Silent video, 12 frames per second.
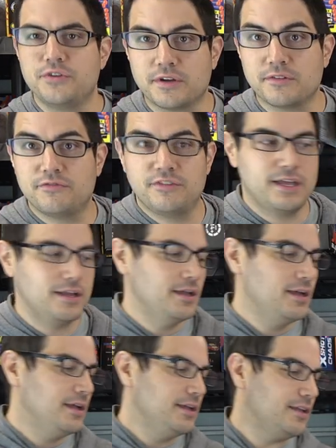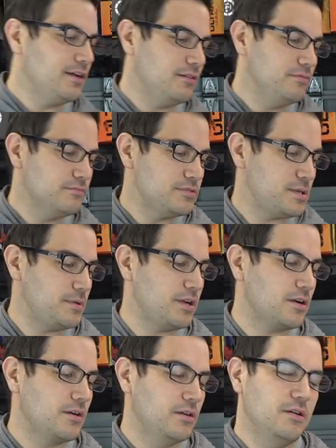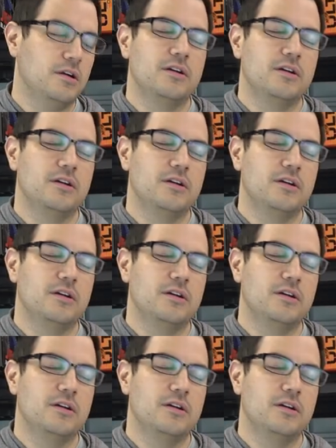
so you can fit, you know, some of your,